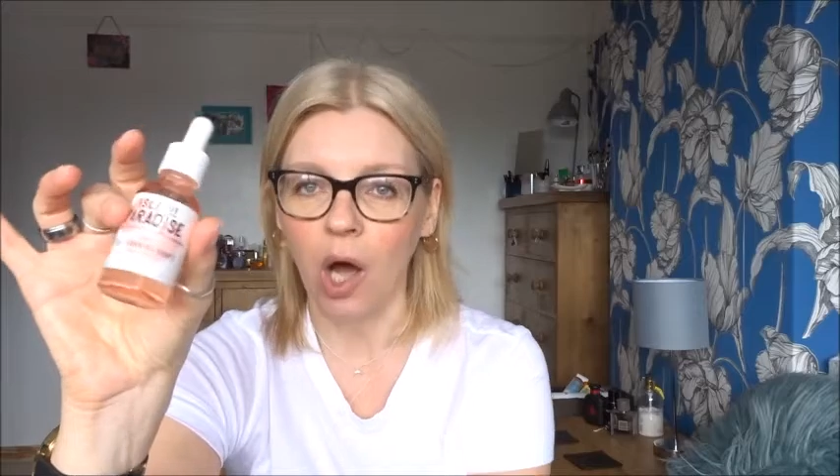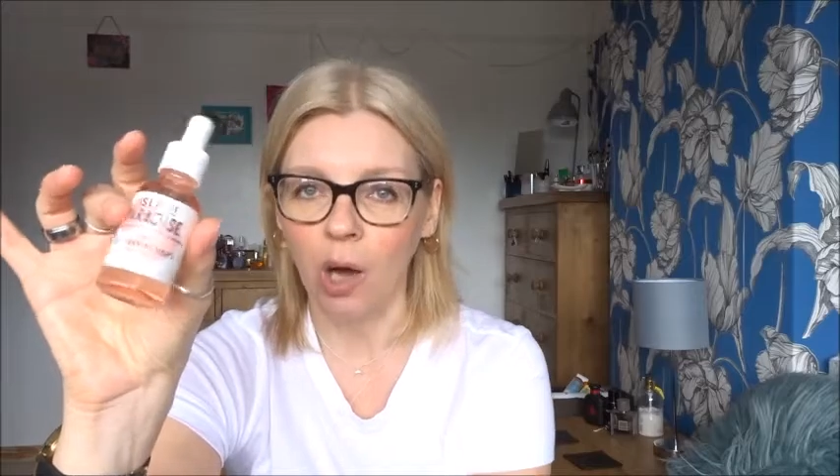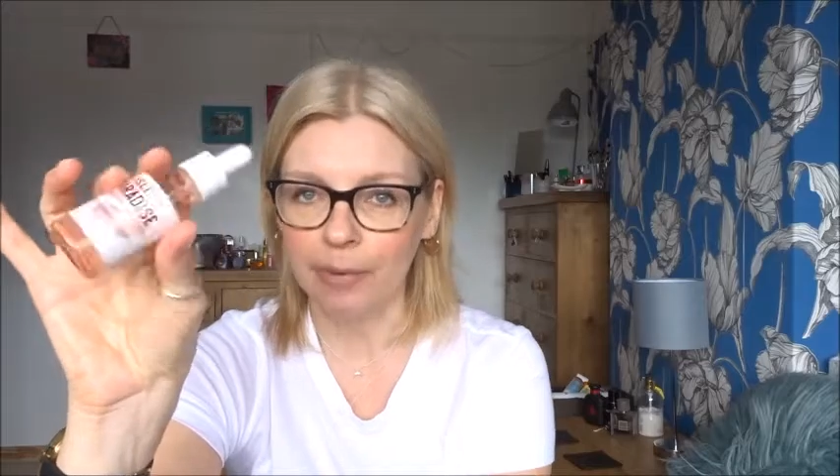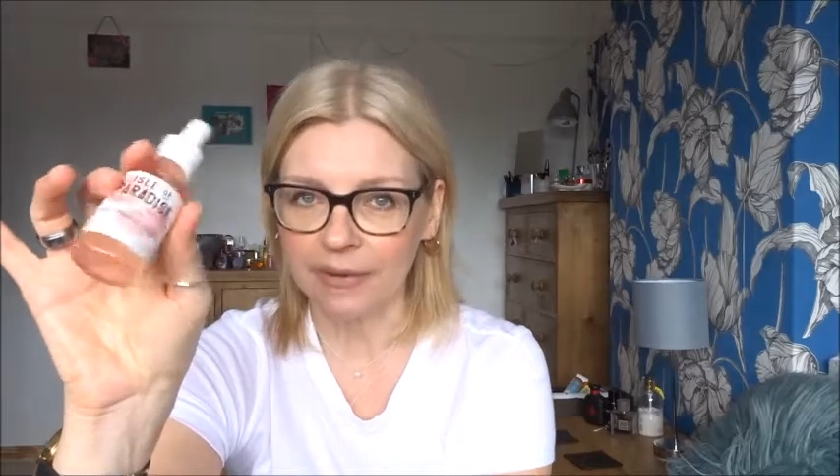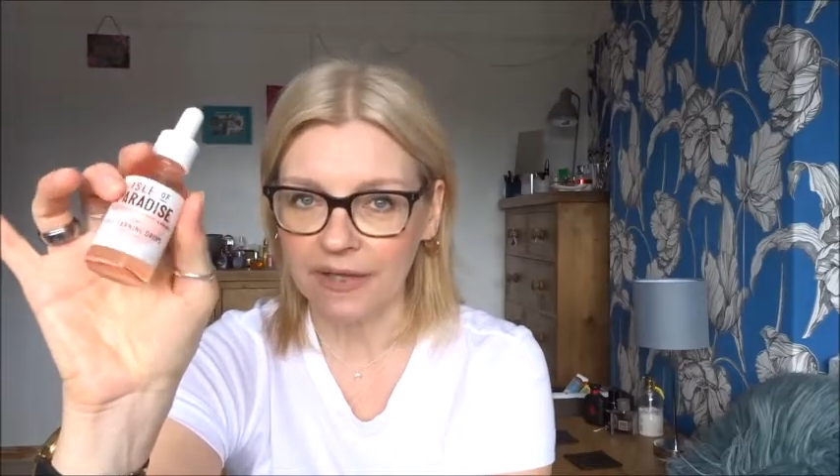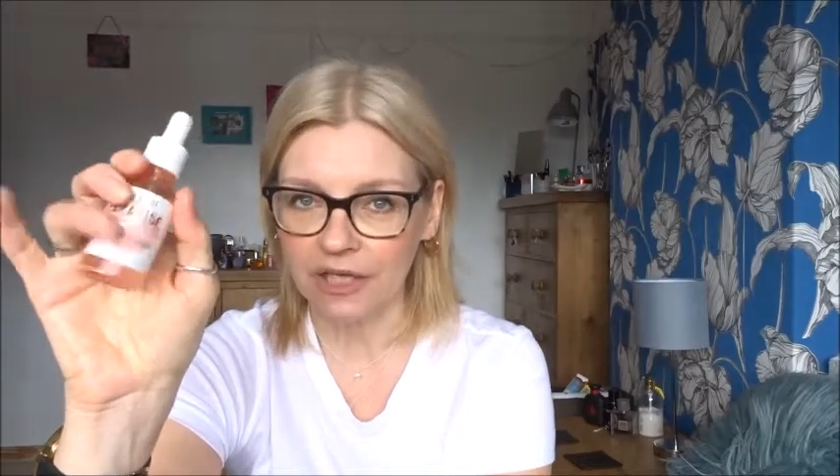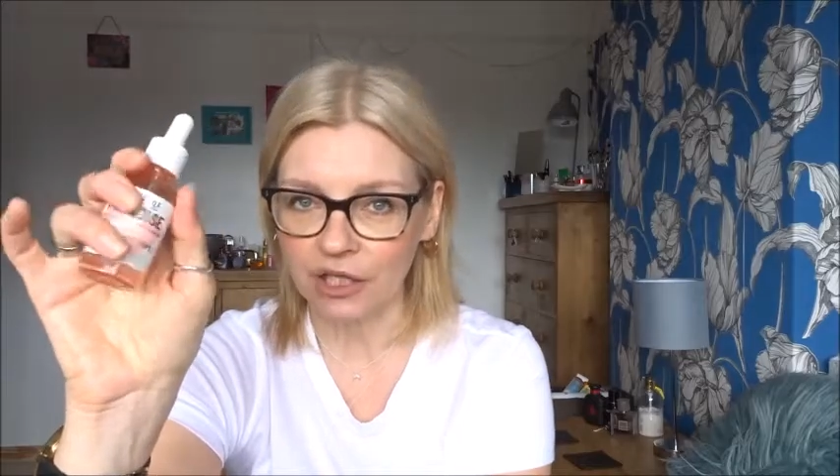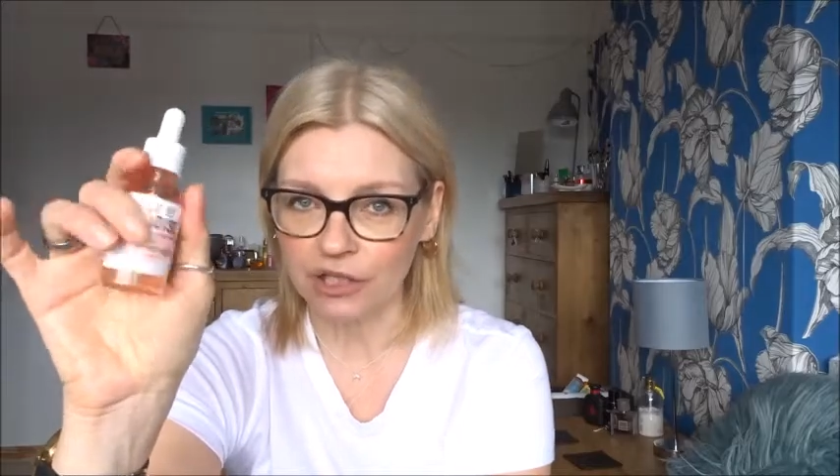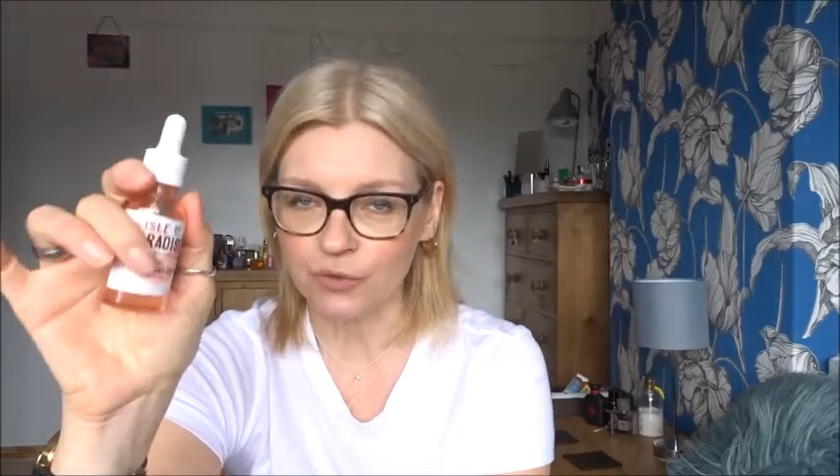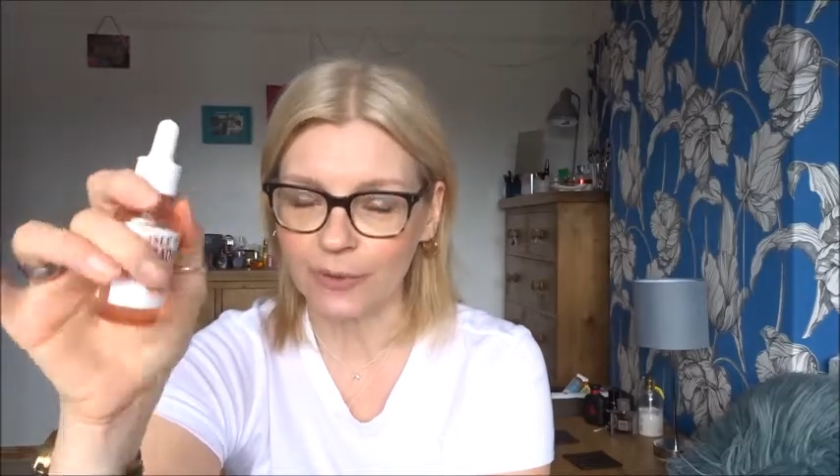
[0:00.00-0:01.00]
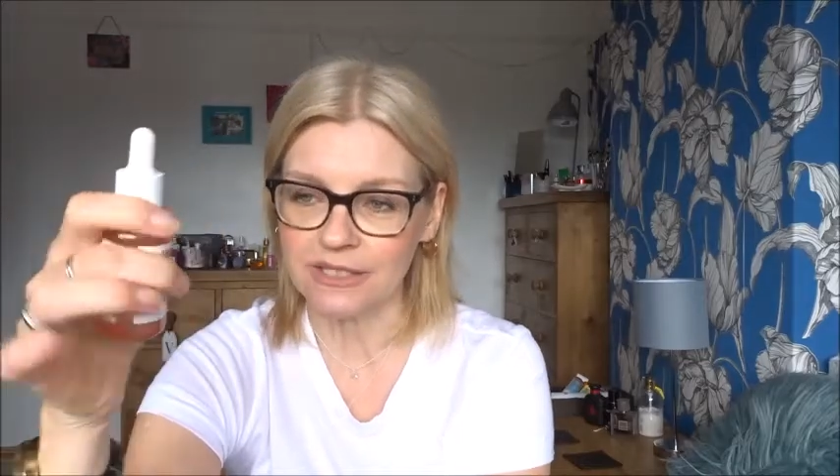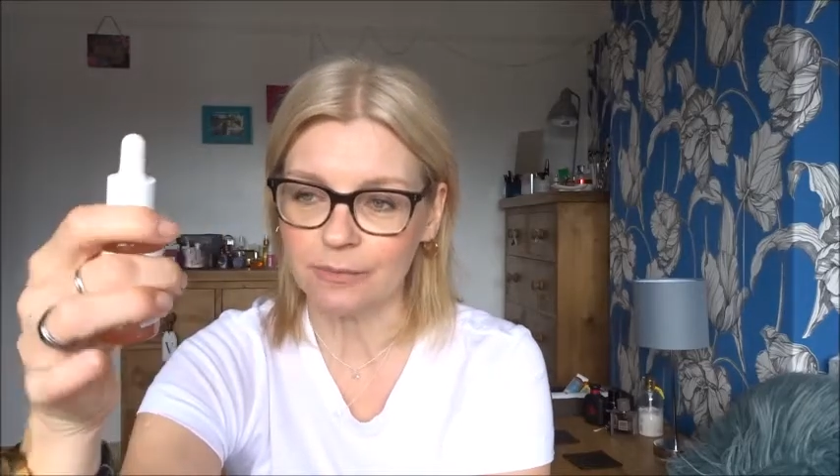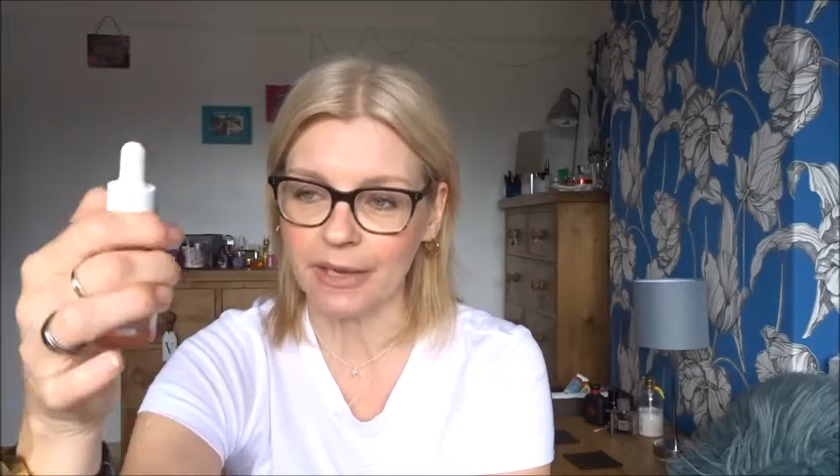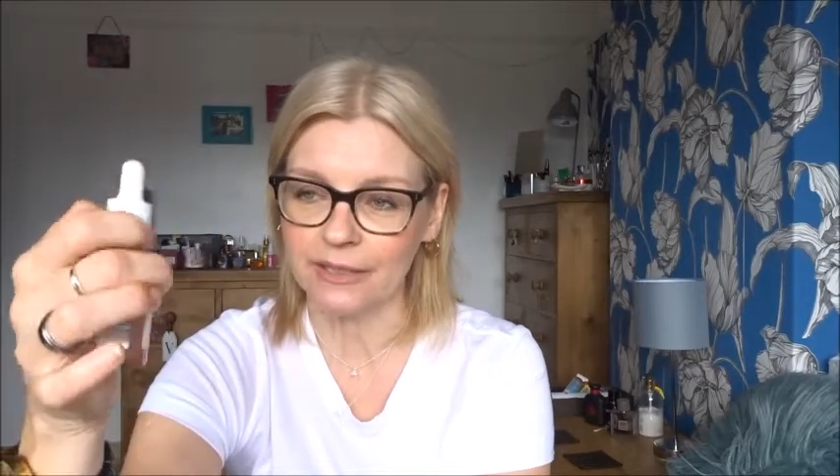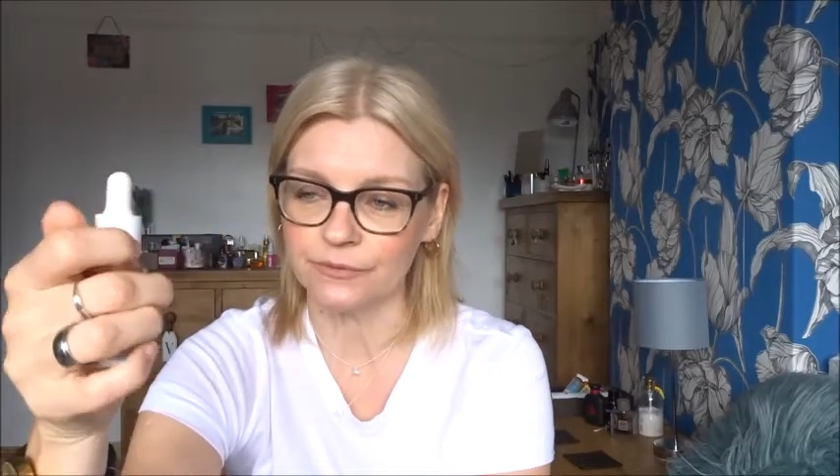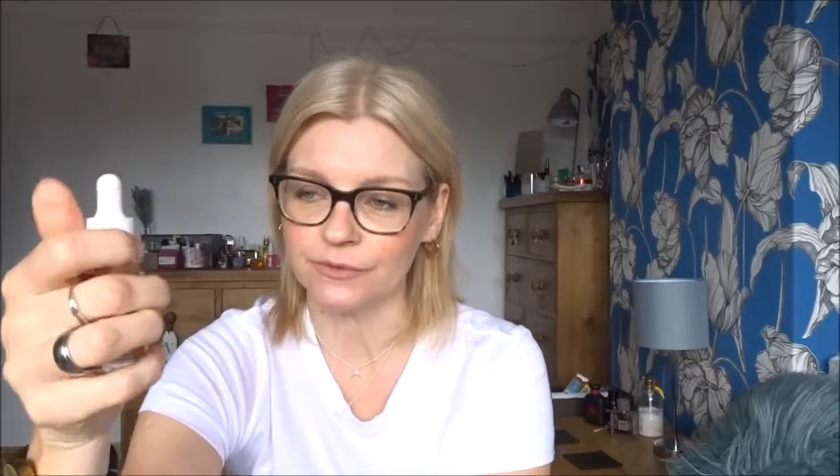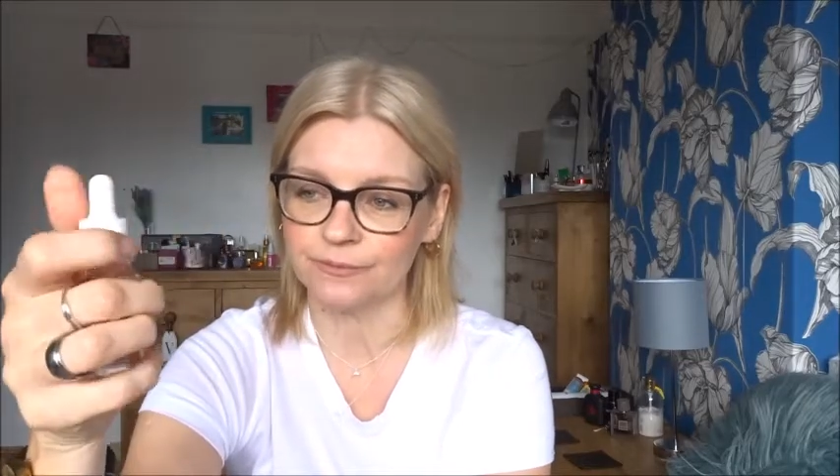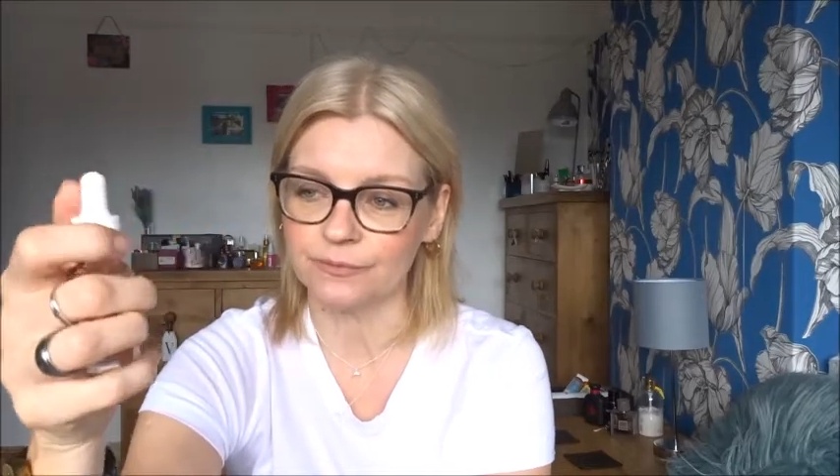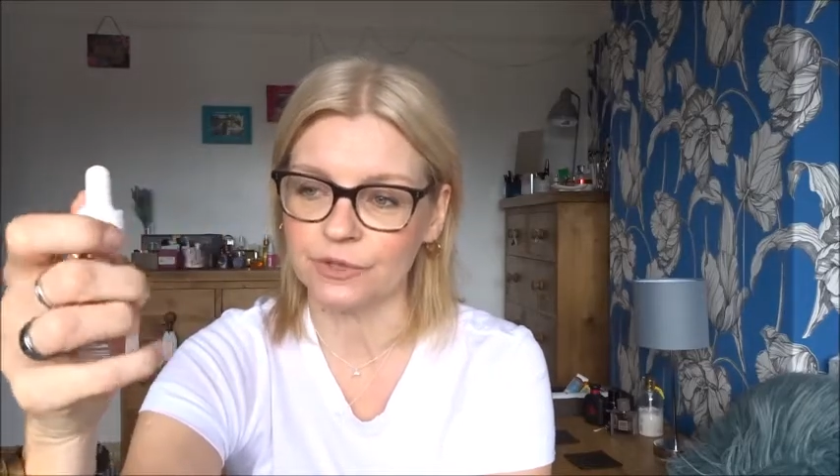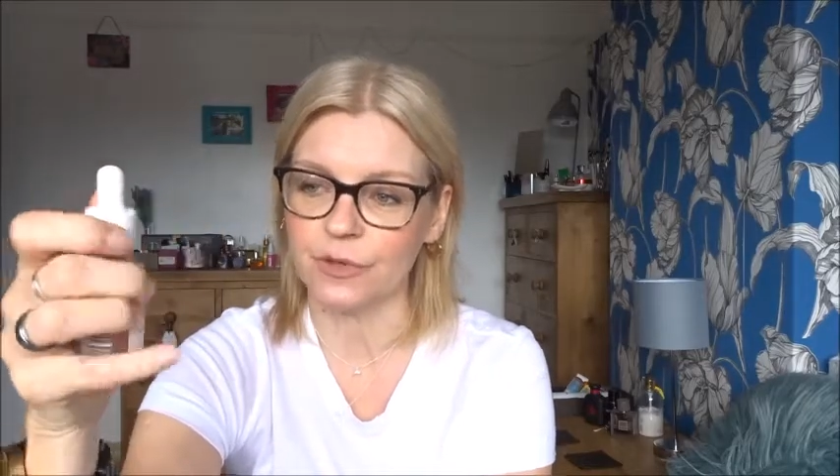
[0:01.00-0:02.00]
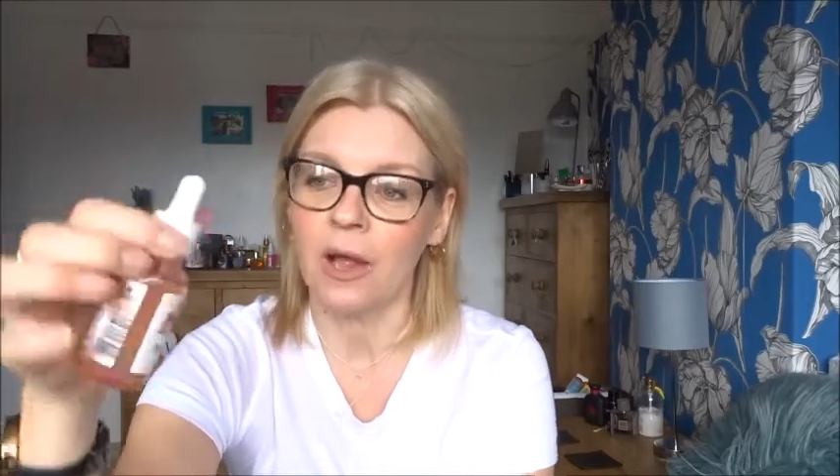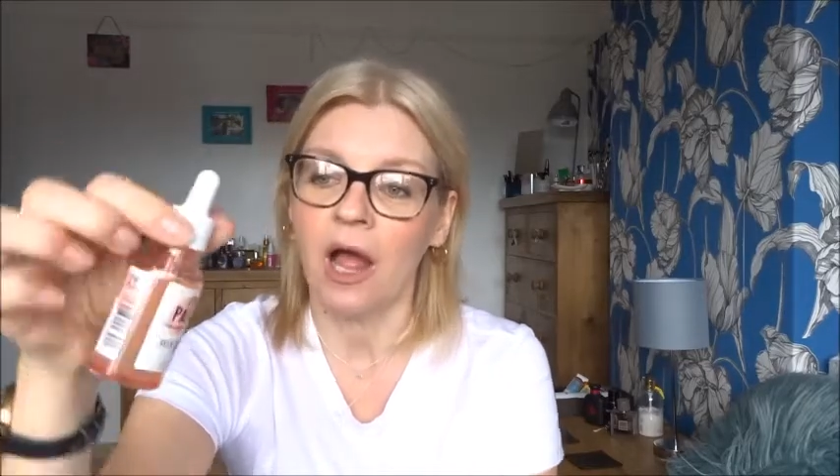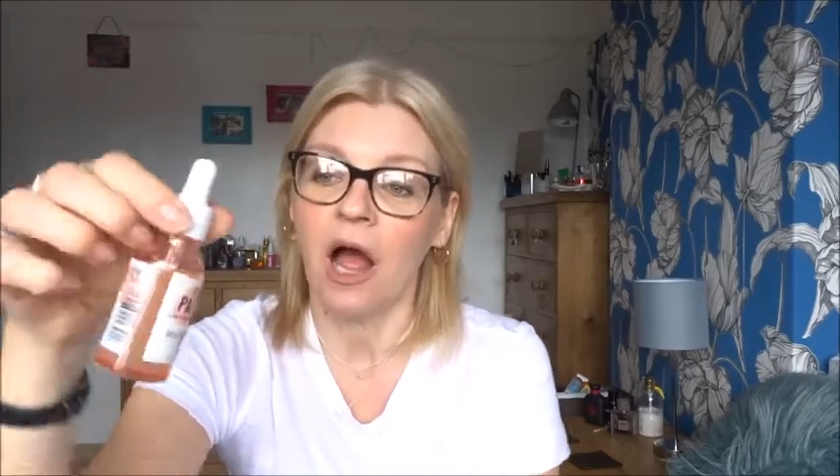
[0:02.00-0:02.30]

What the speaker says: up in the early £20. So